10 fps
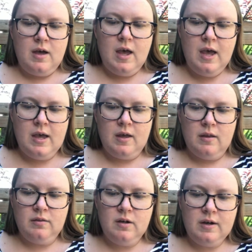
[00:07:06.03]
"Hey,
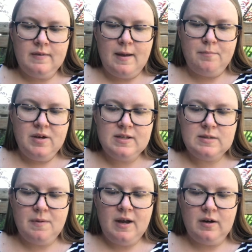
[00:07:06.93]
look at that big
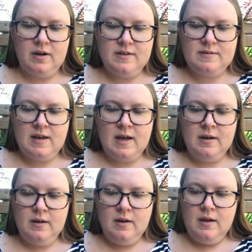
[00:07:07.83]
spider," he
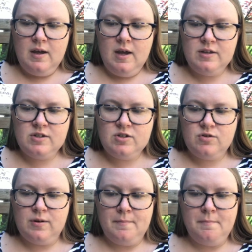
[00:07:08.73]
said. "It's
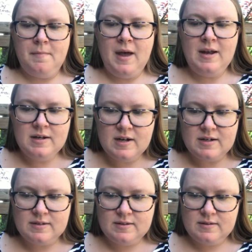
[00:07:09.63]

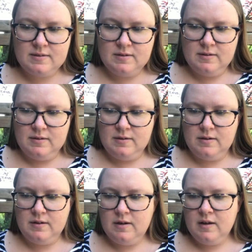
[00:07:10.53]
tremendous."
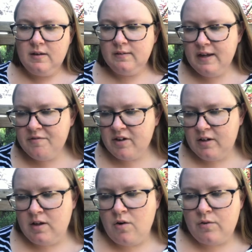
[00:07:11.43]
"Leave it
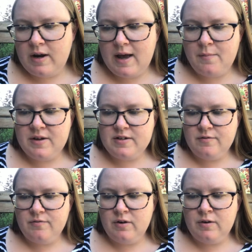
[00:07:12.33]
alone," commented
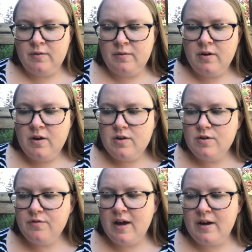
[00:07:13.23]
Fern.
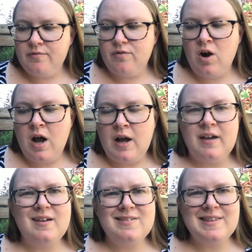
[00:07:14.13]
"You've got a frog.
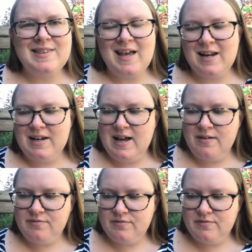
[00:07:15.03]
Isn't that enough?"